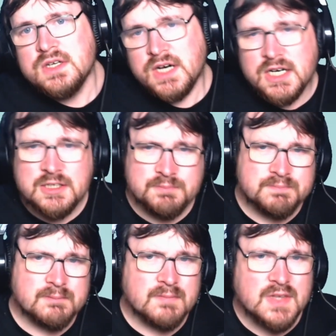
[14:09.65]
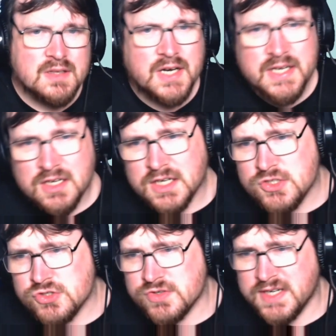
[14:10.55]
Um, I got
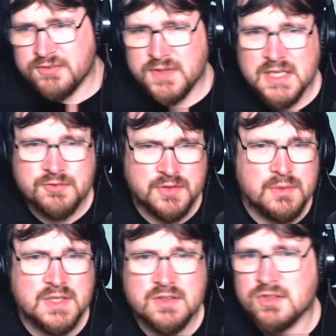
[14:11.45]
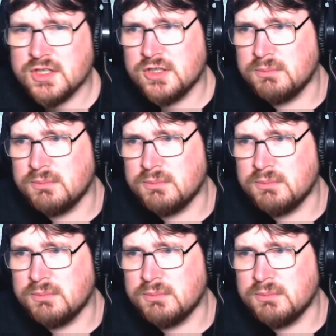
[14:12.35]
into Draft League a few years ago,